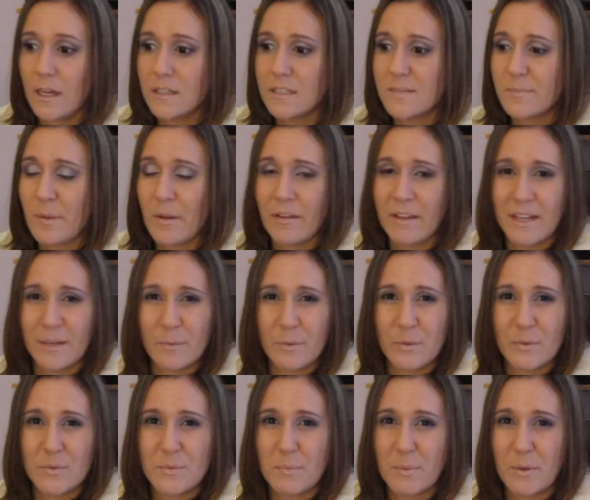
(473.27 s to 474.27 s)
small
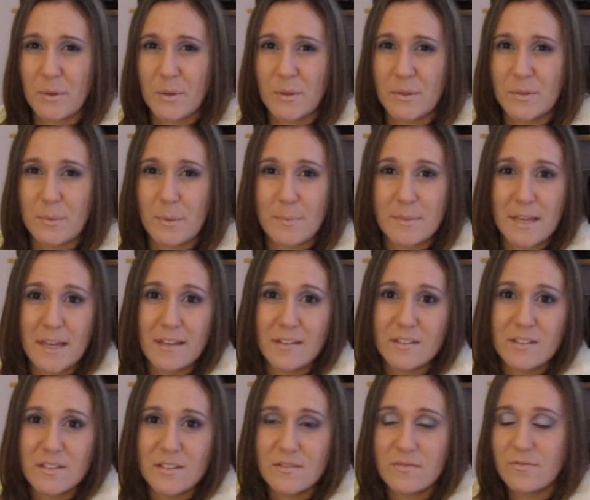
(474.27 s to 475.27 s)
animals, birds,
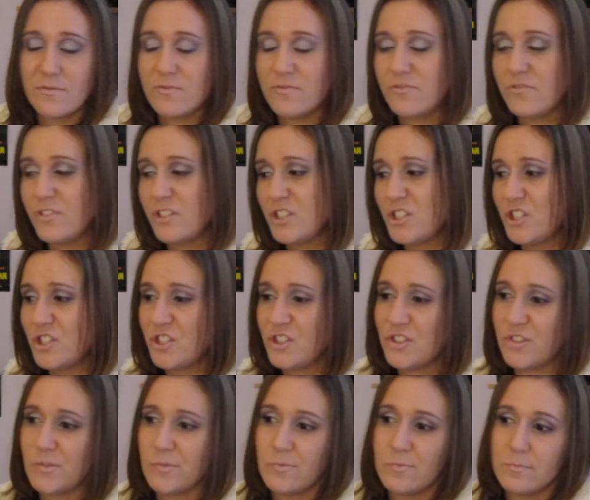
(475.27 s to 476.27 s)
reptiles,
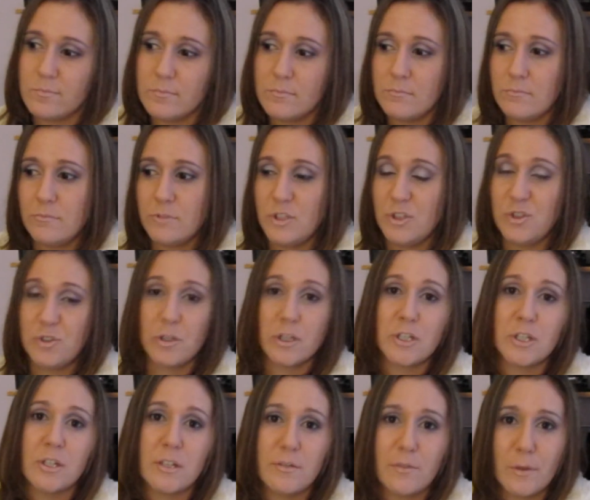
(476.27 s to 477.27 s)
fish,
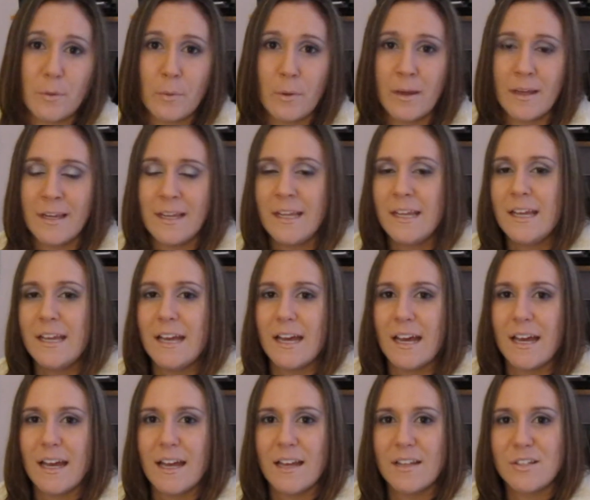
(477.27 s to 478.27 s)
nutrition if you want,
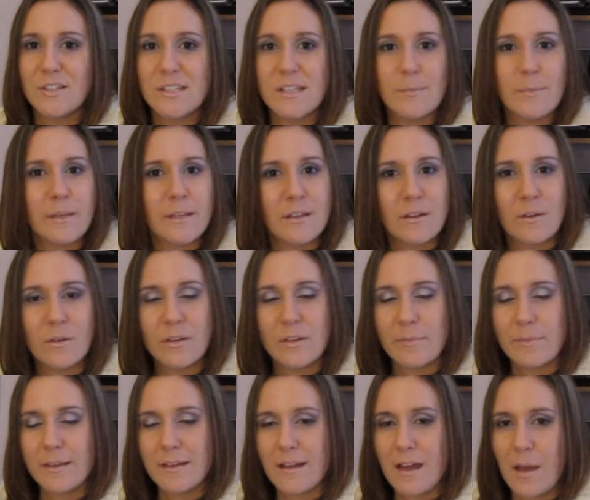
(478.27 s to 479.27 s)
just let me know,
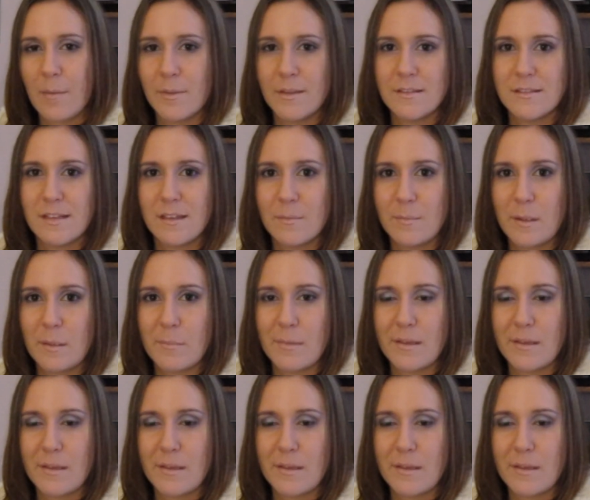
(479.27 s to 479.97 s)
leave me a comment, send me a